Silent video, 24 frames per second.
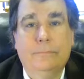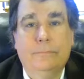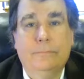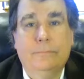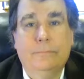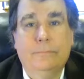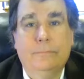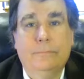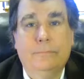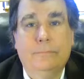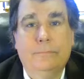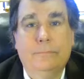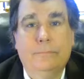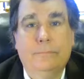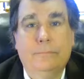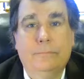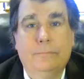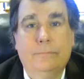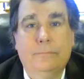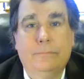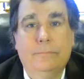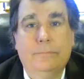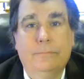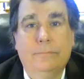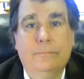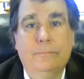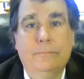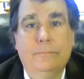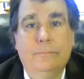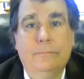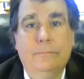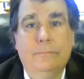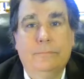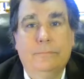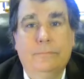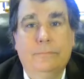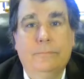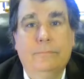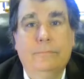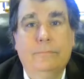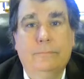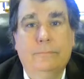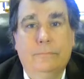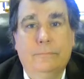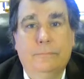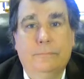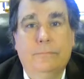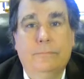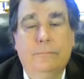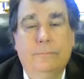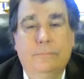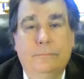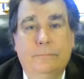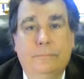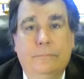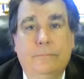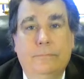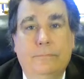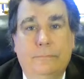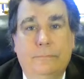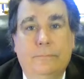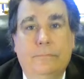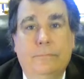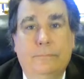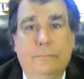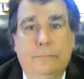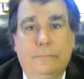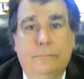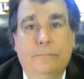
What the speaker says: This person isn't speaking.